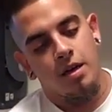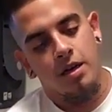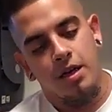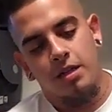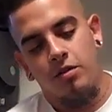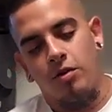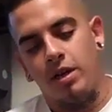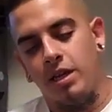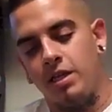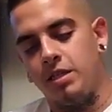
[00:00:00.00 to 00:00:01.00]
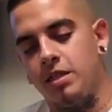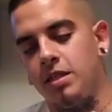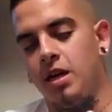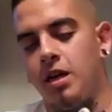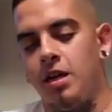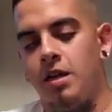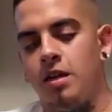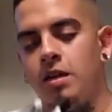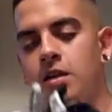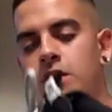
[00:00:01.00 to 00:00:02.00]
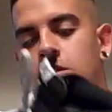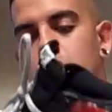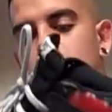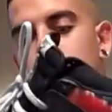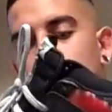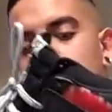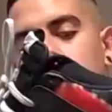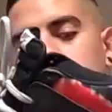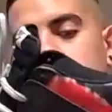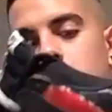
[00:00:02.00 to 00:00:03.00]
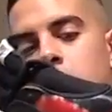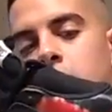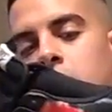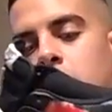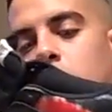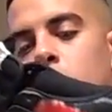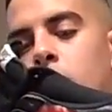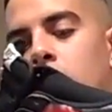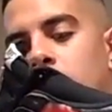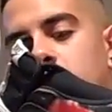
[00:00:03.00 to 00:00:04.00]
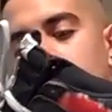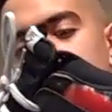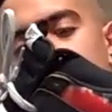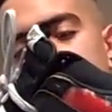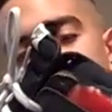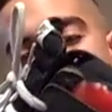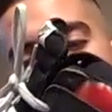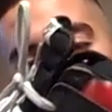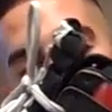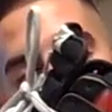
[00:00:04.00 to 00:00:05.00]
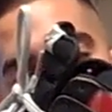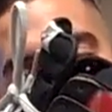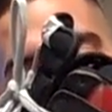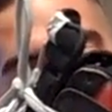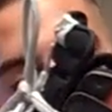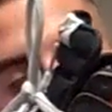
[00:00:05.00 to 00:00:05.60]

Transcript: I got the gray laces on it. Your swoosh is a nubuck material in a light